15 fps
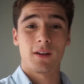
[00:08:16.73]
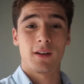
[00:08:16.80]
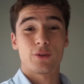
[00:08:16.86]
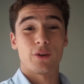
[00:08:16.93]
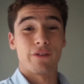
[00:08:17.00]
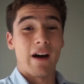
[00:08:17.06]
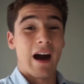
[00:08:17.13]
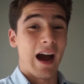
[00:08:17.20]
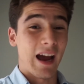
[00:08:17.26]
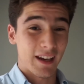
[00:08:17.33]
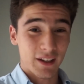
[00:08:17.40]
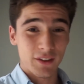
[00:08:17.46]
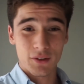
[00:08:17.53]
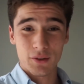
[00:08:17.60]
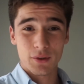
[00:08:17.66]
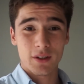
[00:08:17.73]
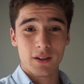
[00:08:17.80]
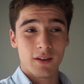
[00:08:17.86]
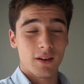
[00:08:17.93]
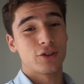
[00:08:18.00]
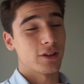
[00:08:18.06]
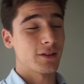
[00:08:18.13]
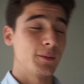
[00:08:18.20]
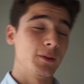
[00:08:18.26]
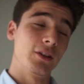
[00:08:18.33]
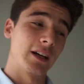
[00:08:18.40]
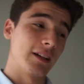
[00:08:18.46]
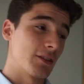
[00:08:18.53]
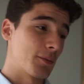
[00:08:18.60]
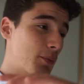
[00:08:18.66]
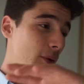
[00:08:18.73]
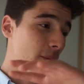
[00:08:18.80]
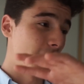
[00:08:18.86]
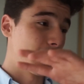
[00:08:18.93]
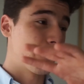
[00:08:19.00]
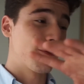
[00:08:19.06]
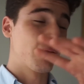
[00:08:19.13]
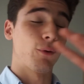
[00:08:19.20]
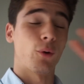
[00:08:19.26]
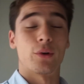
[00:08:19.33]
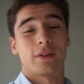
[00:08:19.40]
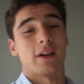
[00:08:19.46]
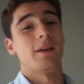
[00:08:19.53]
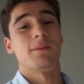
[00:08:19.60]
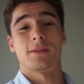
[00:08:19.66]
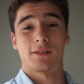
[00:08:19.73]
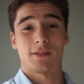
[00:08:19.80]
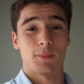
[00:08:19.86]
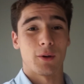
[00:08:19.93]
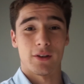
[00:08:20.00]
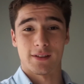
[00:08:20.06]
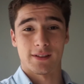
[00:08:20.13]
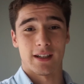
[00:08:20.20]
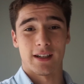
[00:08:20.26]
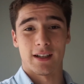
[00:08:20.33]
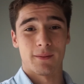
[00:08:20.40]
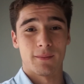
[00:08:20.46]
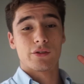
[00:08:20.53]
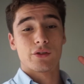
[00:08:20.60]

So if I can do it, trust me, you guys are probably 4 times as smart as I am.